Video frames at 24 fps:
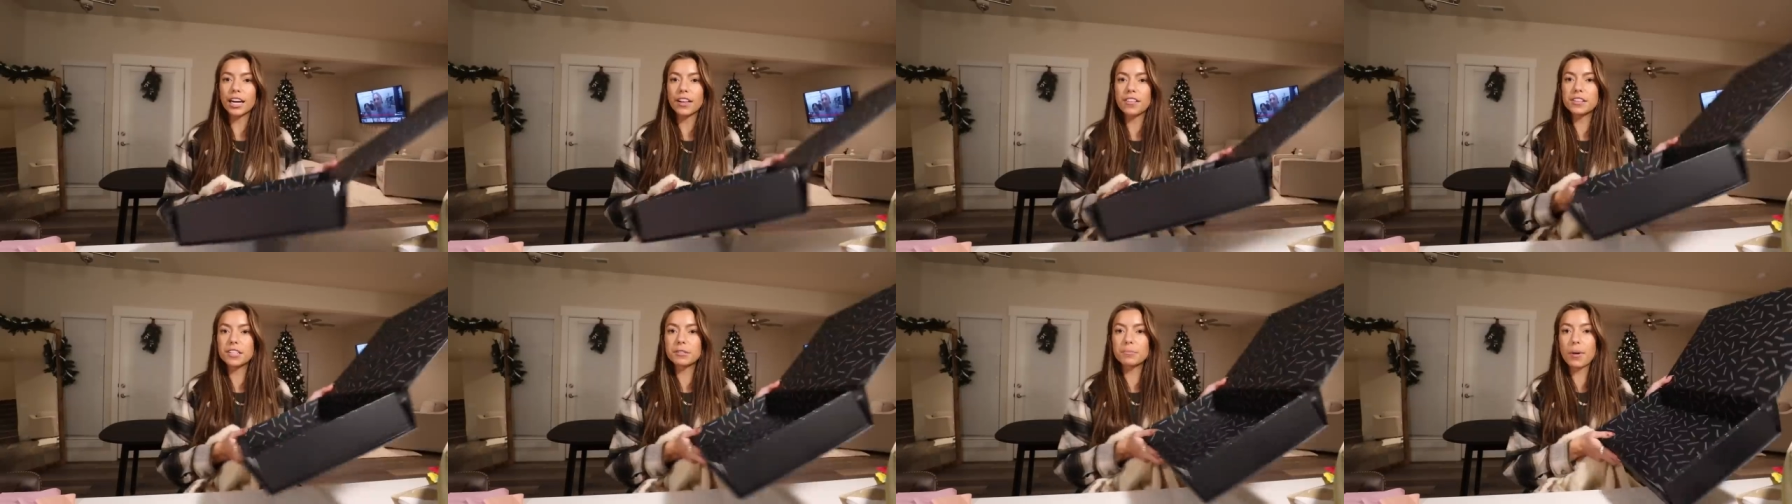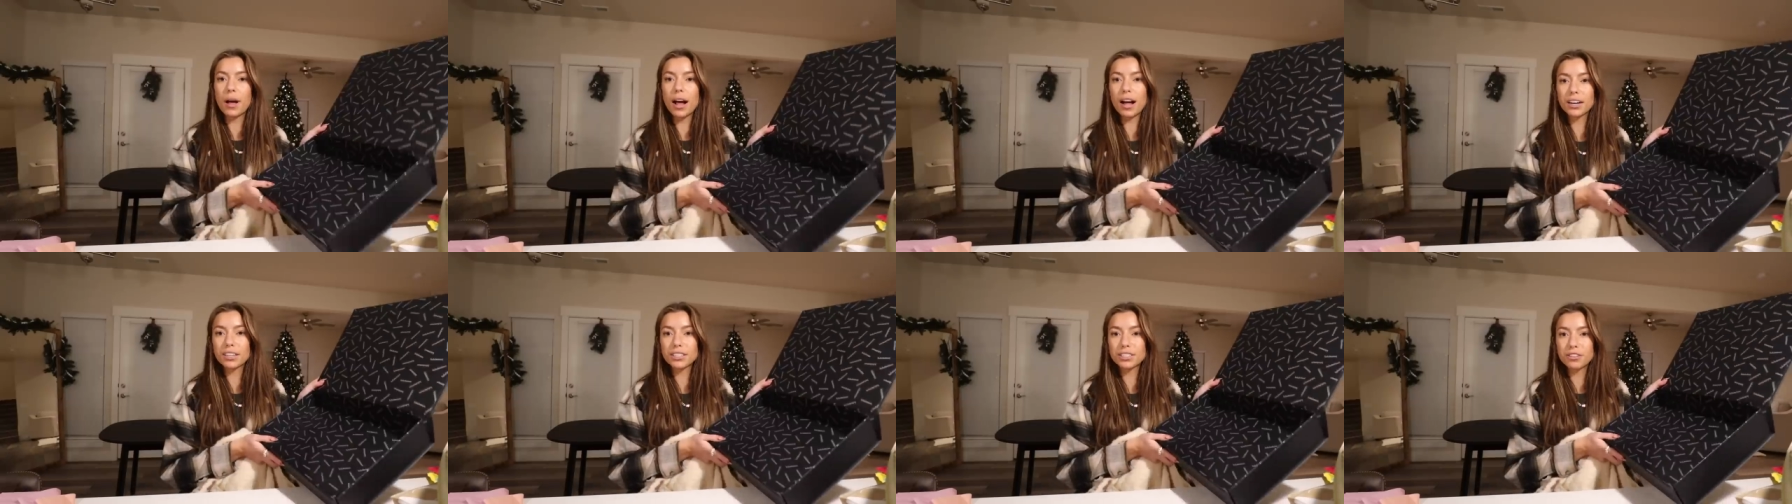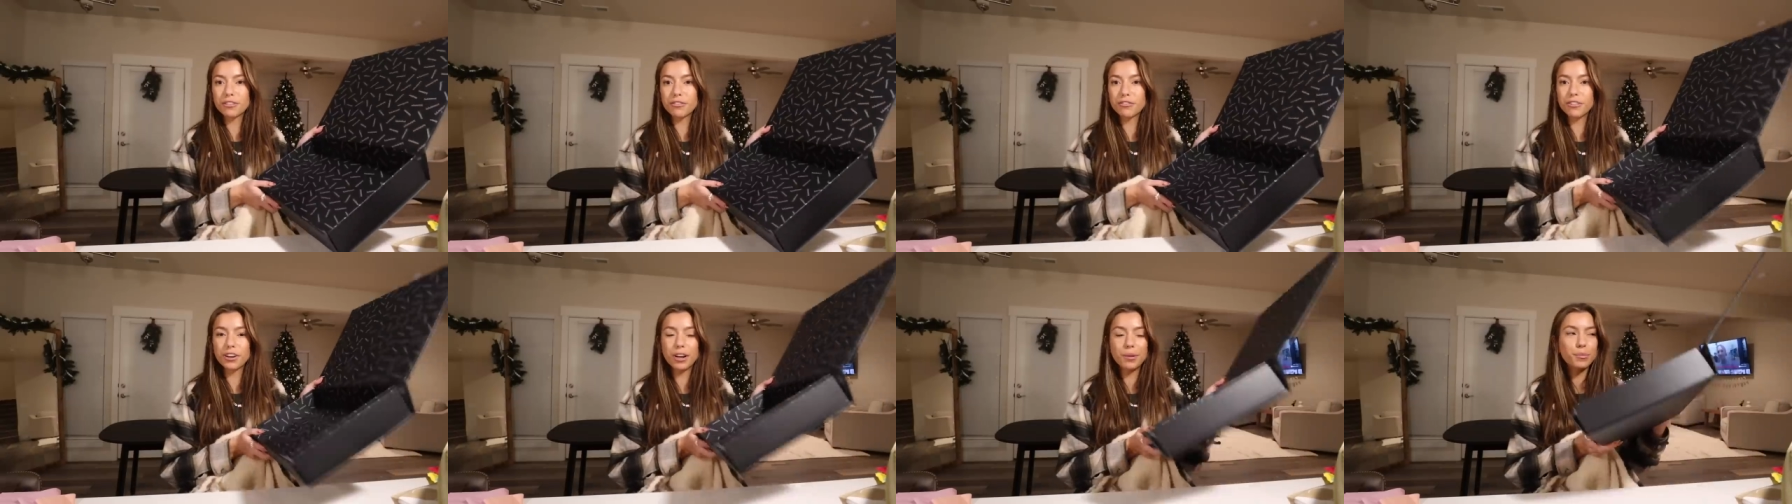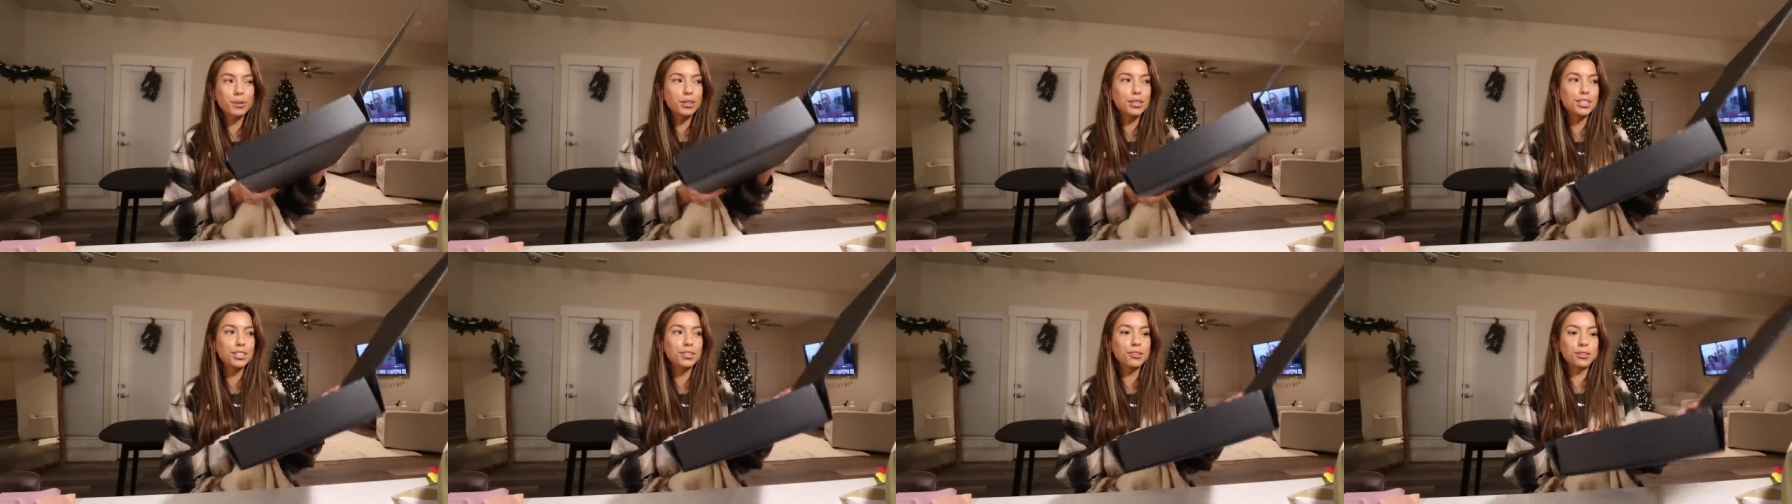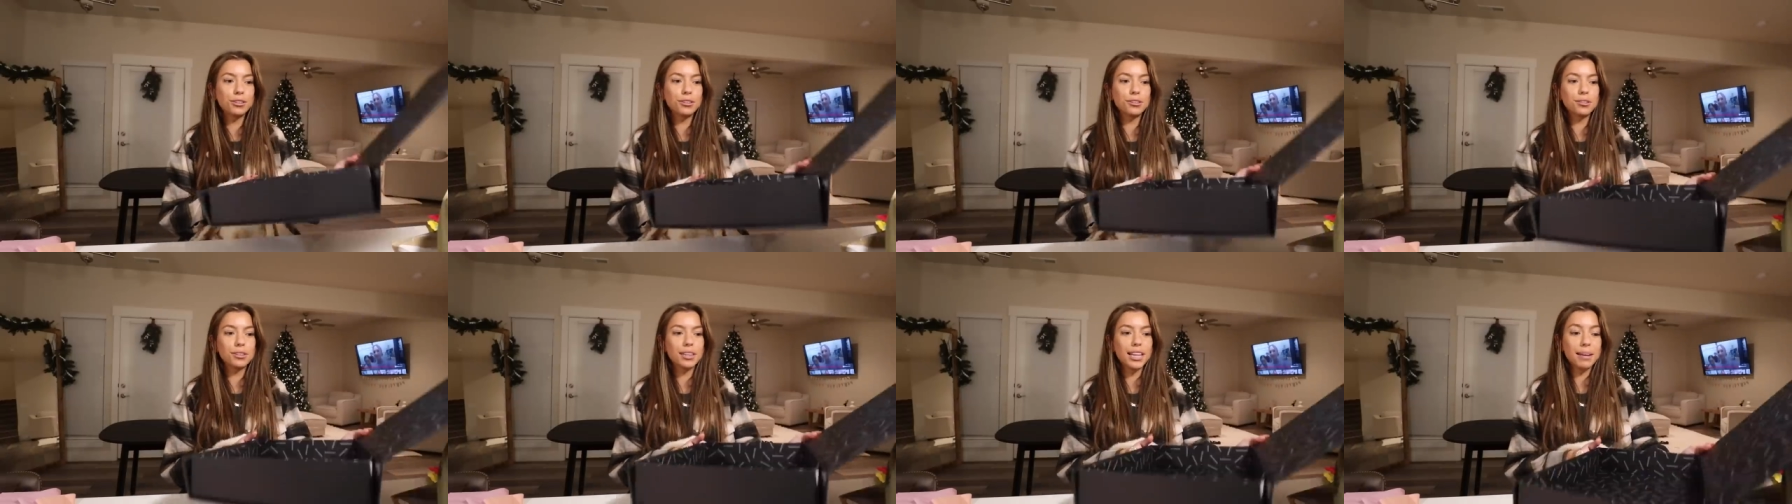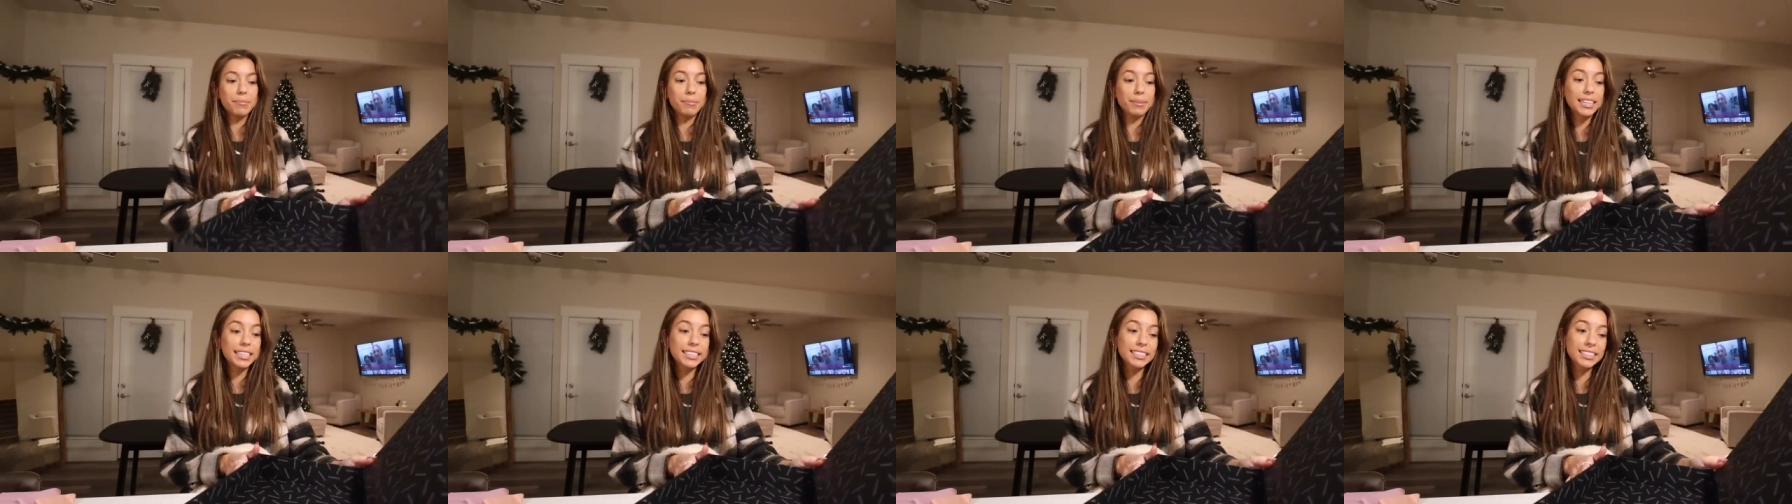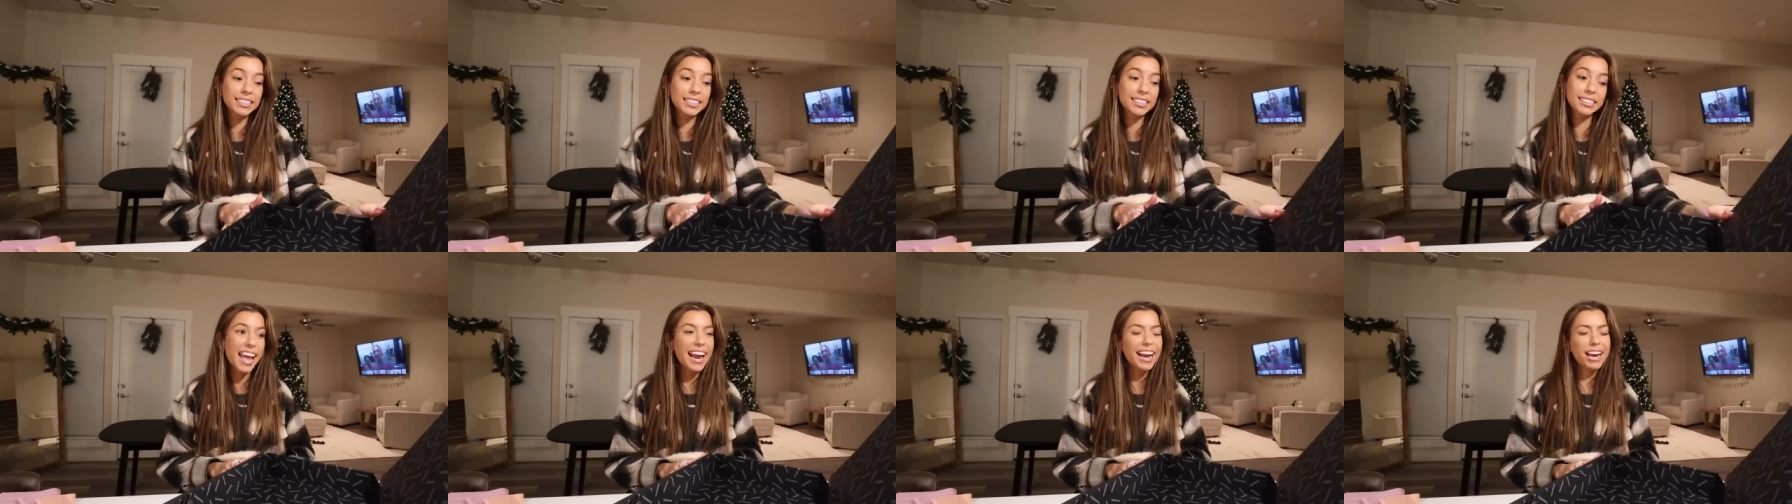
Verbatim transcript: got this box from Lululemon